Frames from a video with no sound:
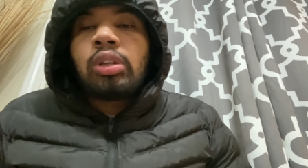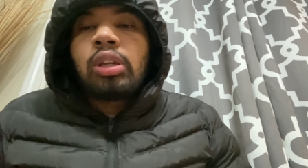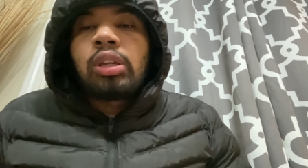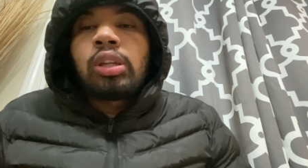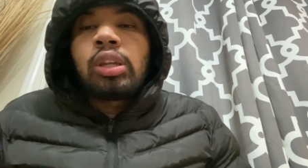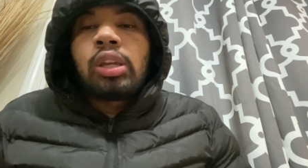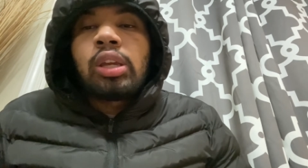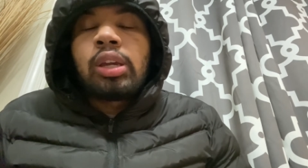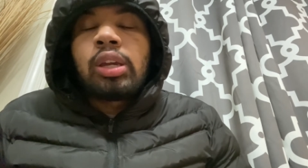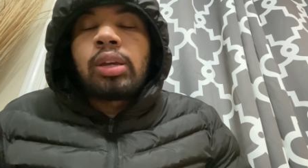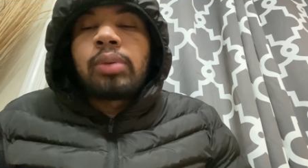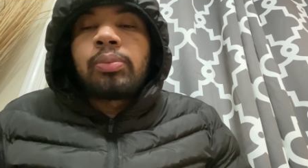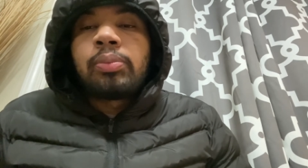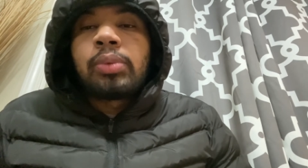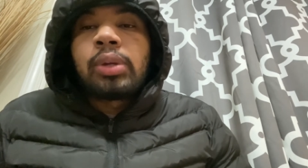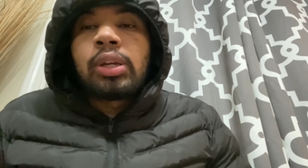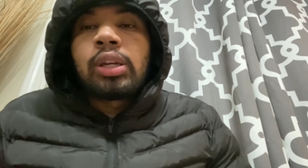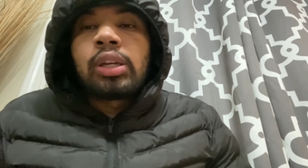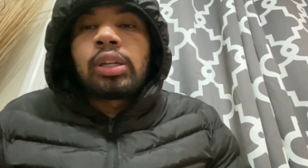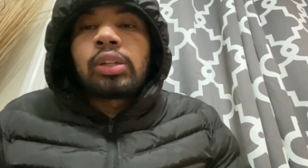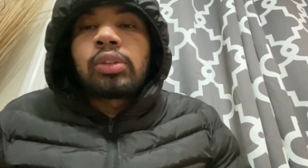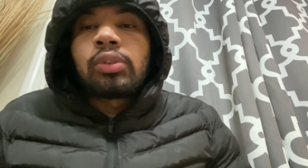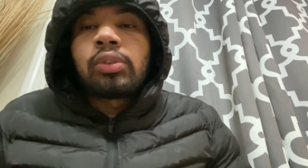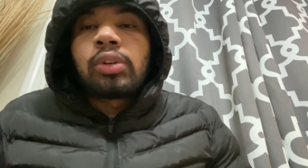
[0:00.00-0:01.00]
yeah,
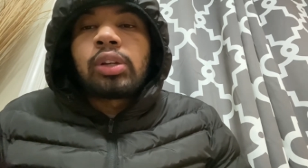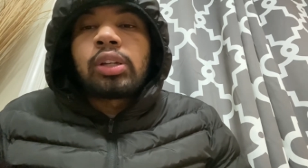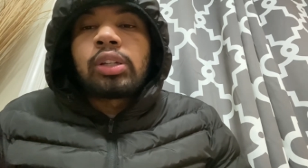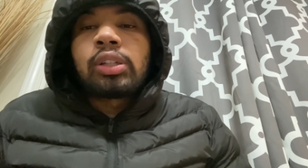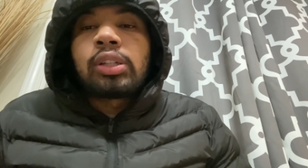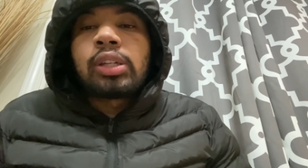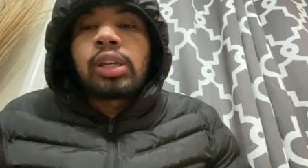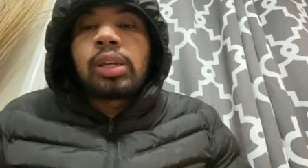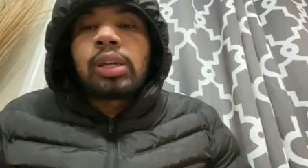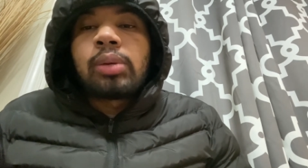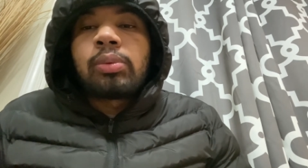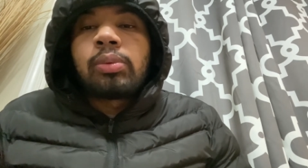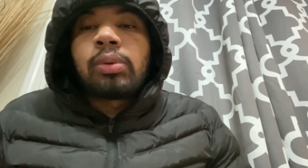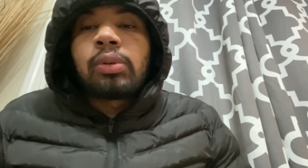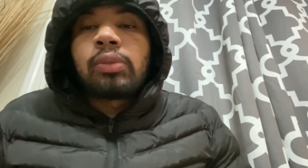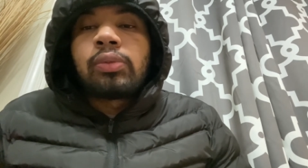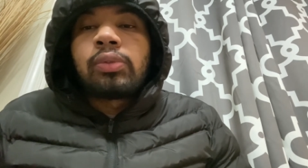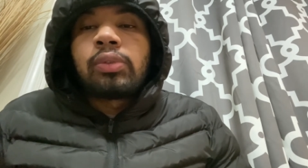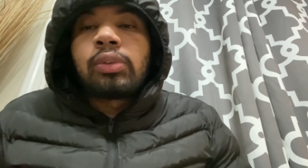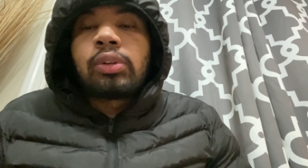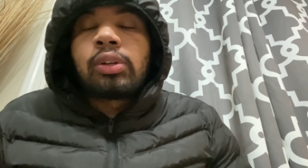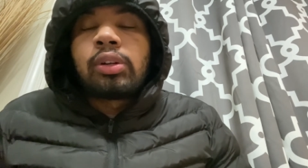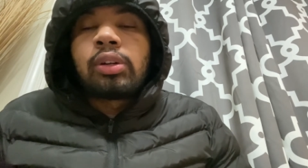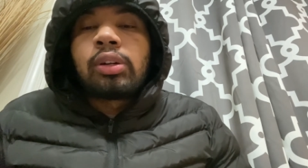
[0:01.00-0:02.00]
man, great game
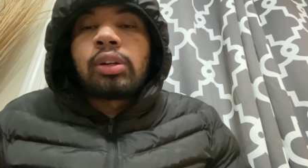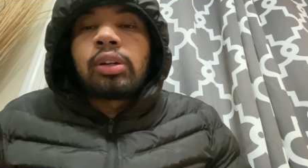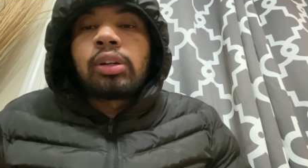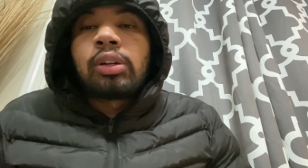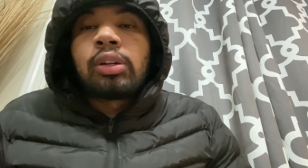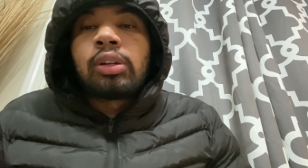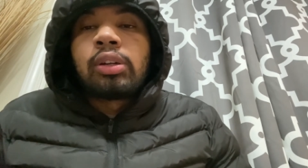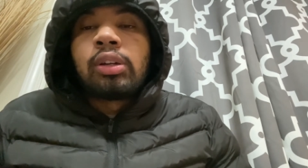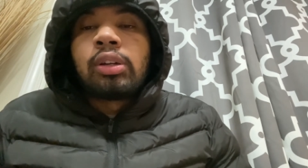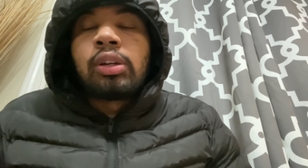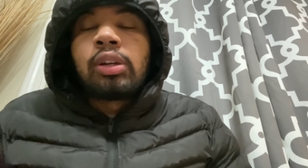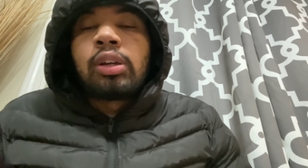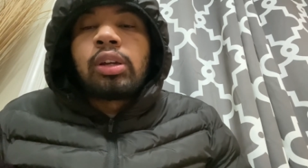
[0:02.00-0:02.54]
overall.